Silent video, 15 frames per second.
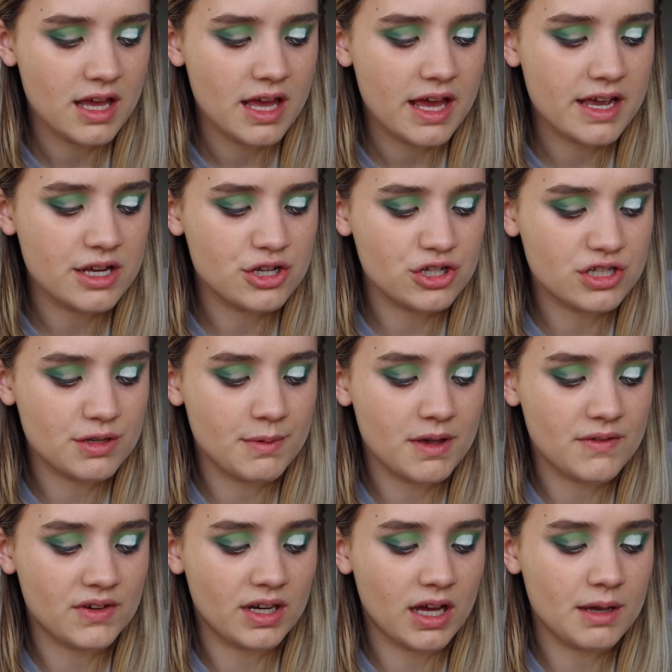it's just a bit
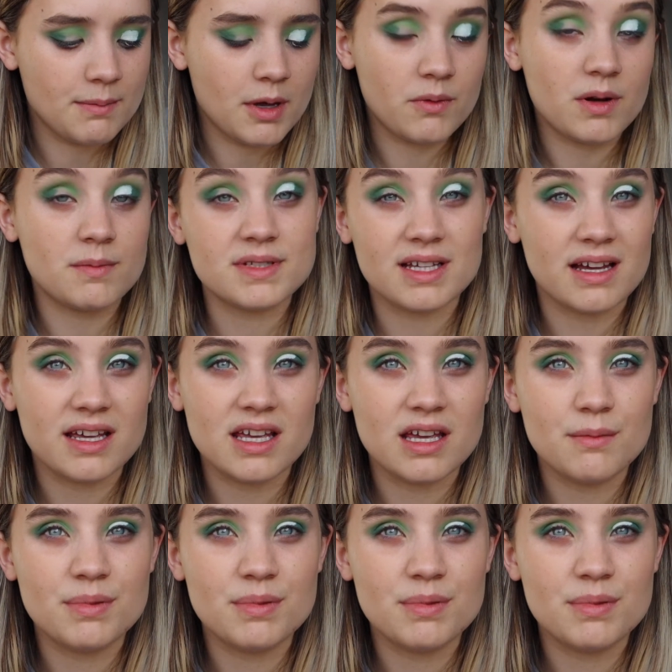of a nightmare when I'm sat here,